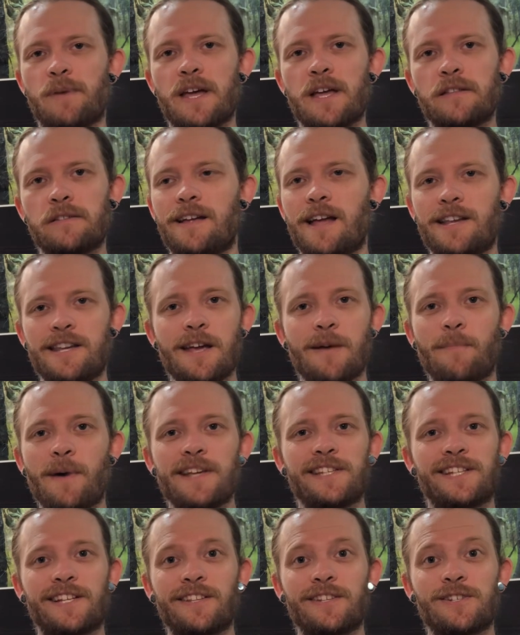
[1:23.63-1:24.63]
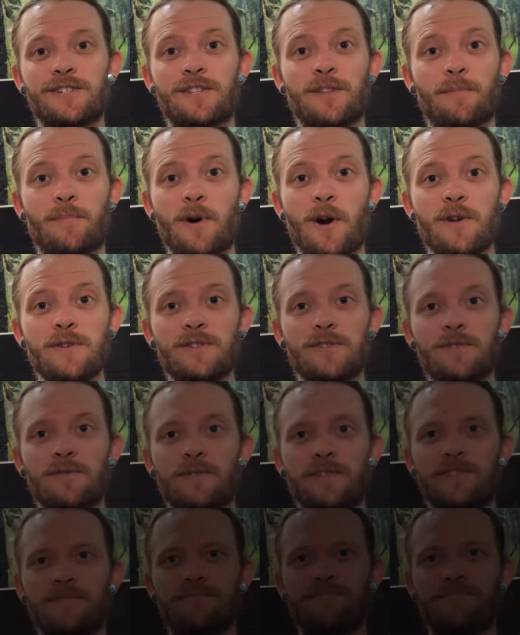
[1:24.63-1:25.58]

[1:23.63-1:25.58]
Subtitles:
pets, and yeah, basically just the pros to it.